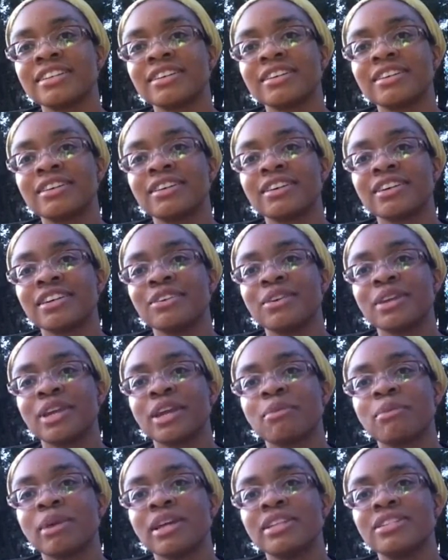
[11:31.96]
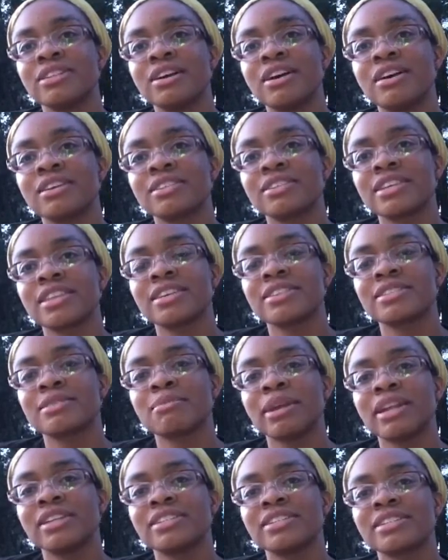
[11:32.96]
Oh, you can hear my dogs. I think
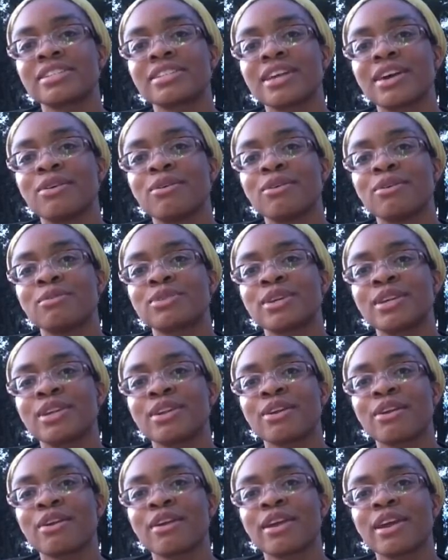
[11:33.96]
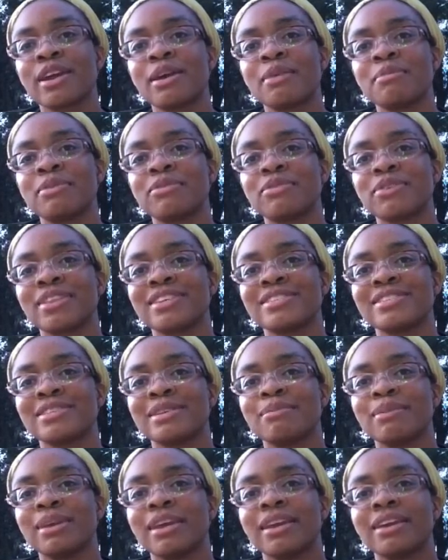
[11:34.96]
somebody just got home, so I need to hurry up before they
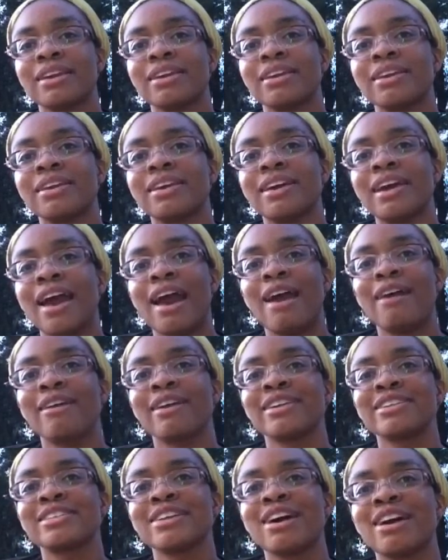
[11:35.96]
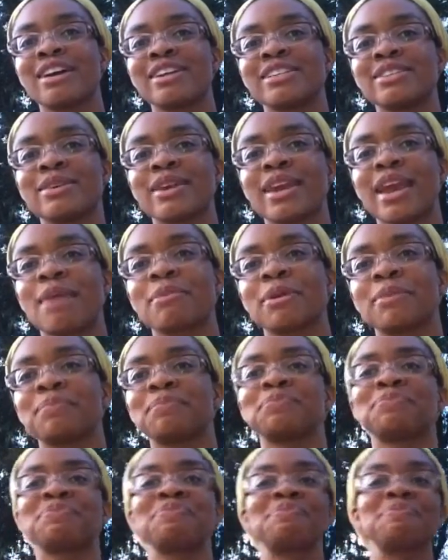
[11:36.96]
see me out here talking to the camera.
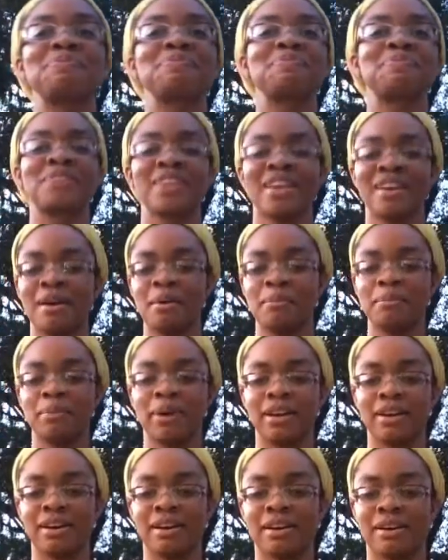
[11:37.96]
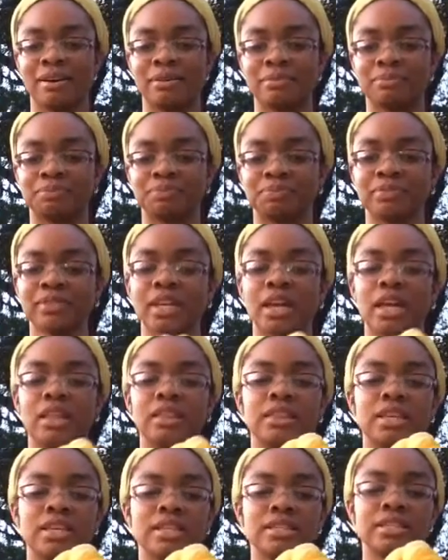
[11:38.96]
But
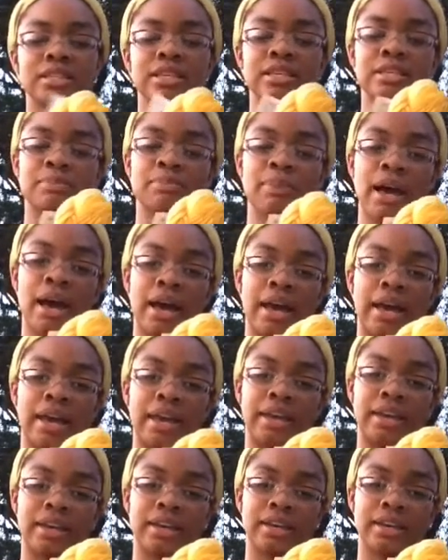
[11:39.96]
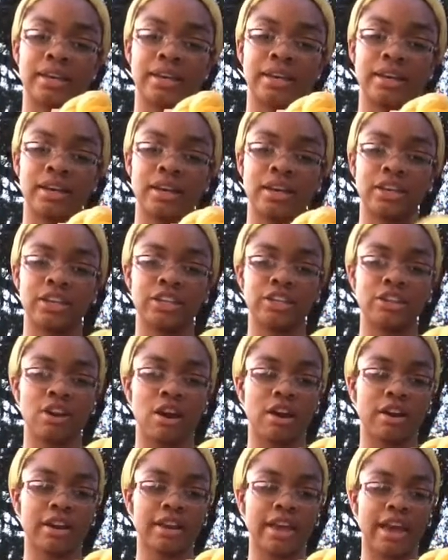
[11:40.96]
this is by
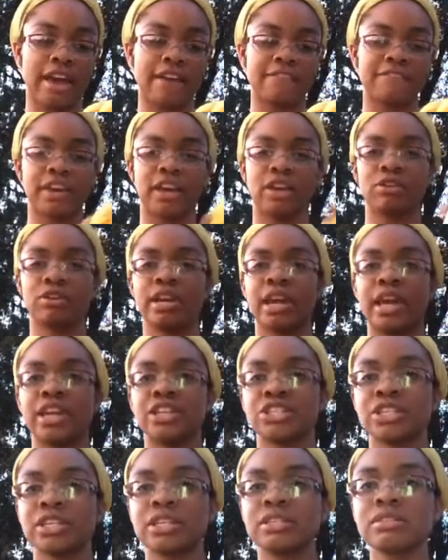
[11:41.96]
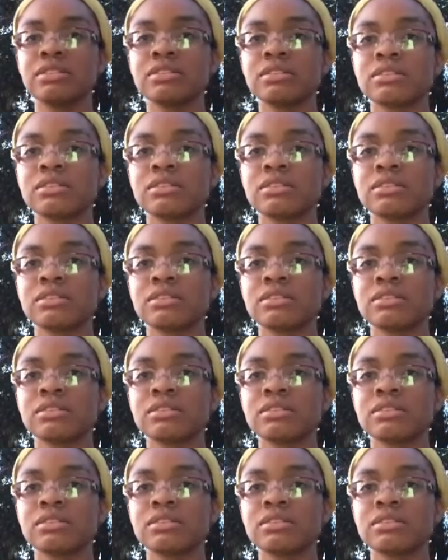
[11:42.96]
Yarn Cafe Creations.